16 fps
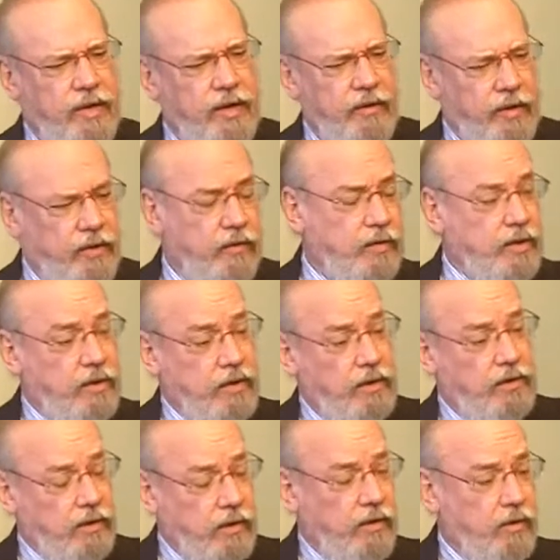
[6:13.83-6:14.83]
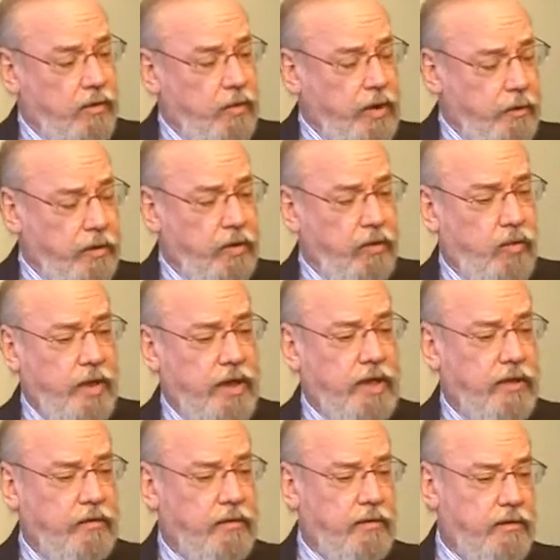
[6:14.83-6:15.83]
it was, you know, the women who
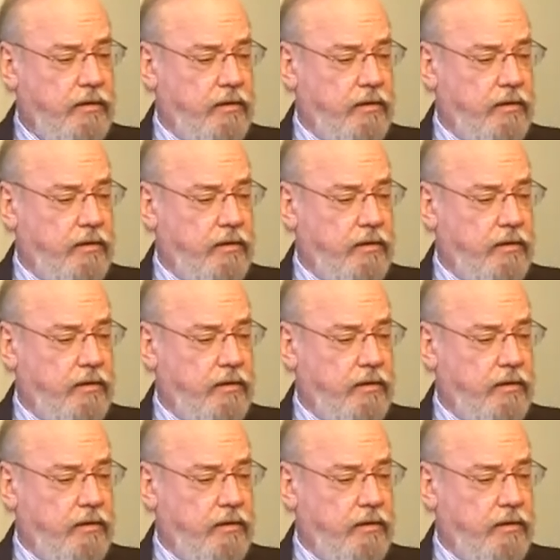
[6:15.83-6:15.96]
went,